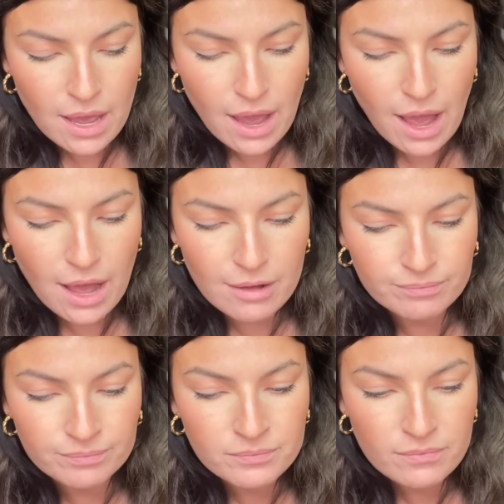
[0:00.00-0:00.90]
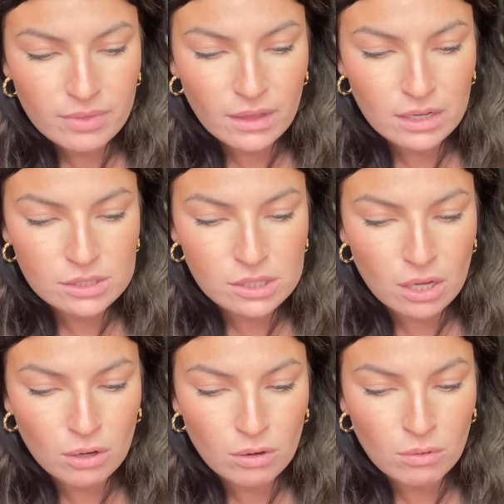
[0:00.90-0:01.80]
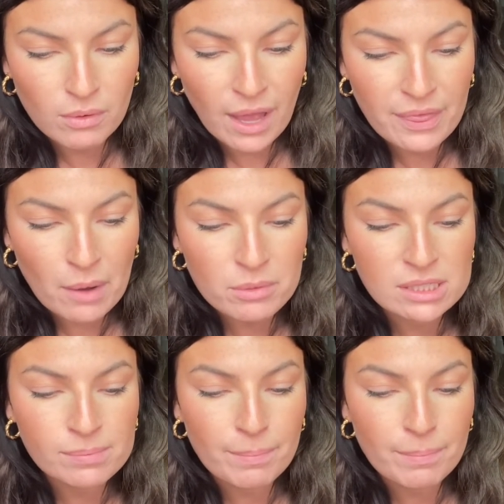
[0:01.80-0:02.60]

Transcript: And that was